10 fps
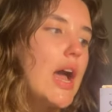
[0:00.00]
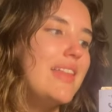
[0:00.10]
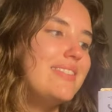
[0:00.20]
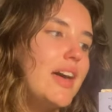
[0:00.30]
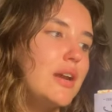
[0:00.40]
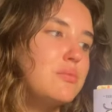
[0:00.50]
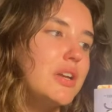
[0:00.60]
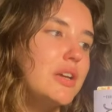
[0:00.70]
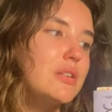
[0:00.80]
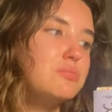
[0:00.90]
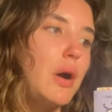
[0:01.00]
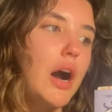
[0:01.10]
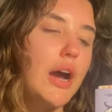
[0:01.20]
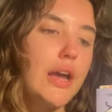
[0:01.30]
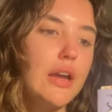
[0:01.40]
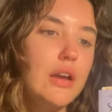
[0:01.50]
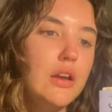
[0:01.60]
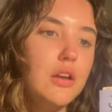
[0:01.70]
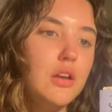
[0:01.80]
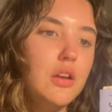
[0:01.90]
And then I'm gonna buy
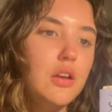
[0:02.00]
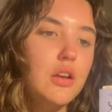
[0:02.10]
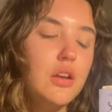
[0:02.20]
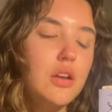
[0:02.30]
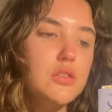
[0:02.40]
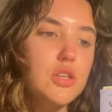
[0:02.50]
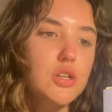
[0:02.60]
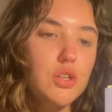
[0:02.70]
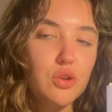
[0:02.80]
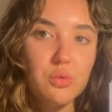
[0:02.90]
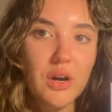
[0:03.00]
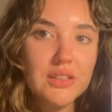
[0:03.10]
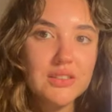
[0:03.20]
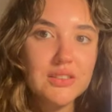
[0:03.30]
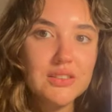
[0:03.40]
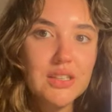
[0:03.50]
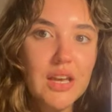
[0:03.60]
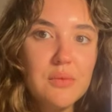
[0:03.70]
the new ones.